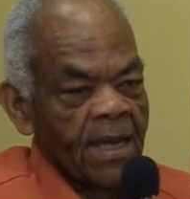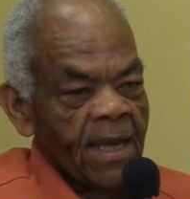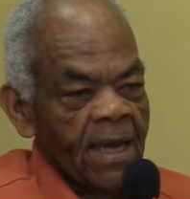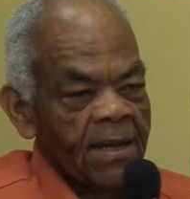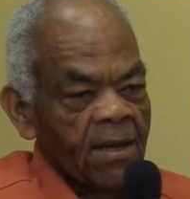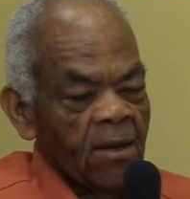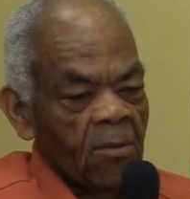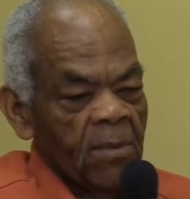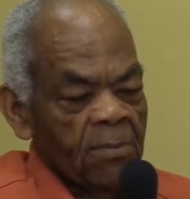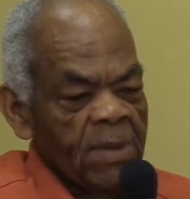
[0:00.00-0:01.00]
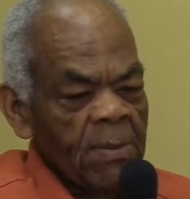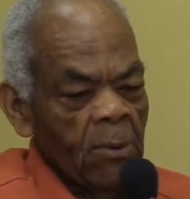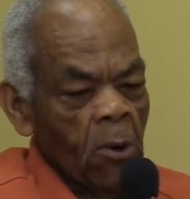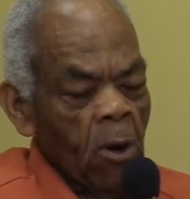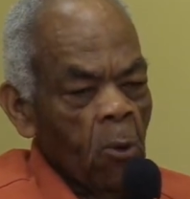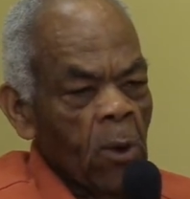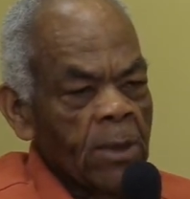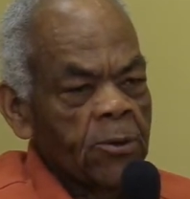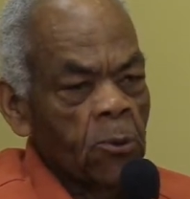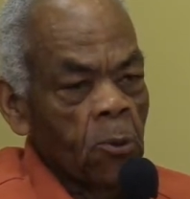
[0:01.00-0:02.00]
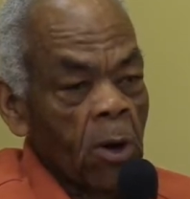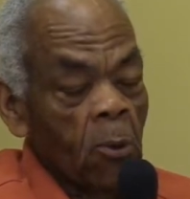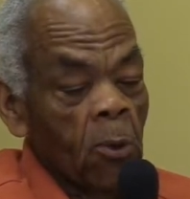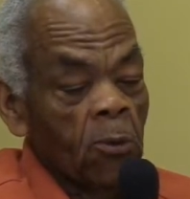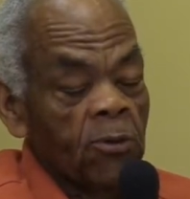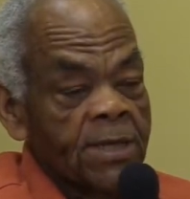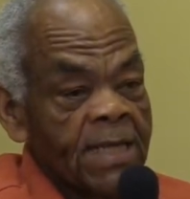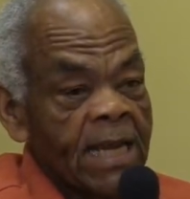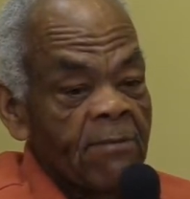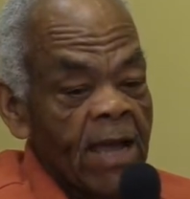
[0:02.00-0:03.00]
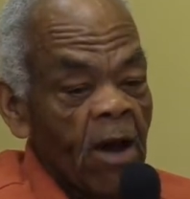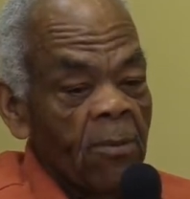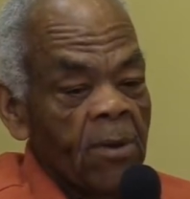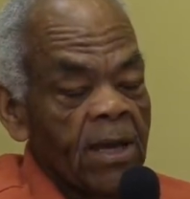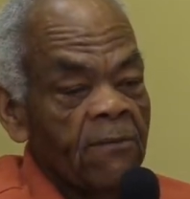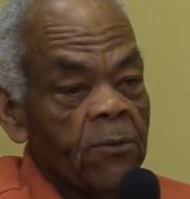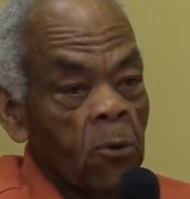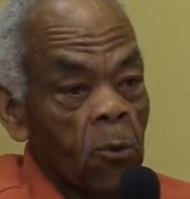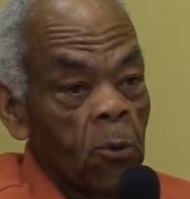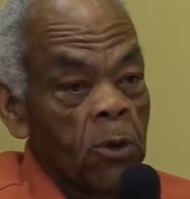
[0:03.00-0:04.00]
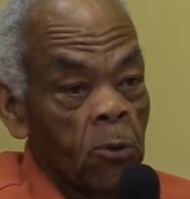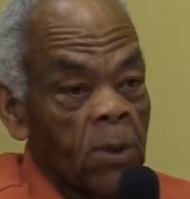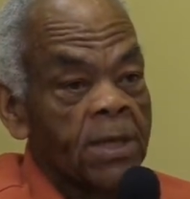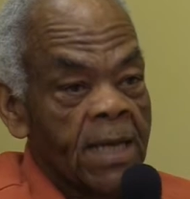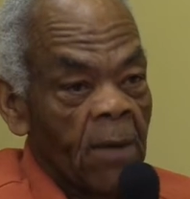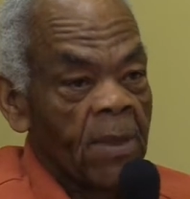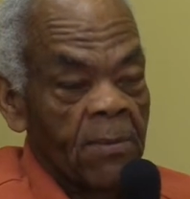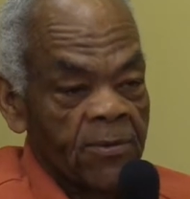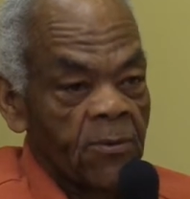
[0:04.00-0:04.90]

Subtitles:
But people are willing to receive help if you're willing to help them.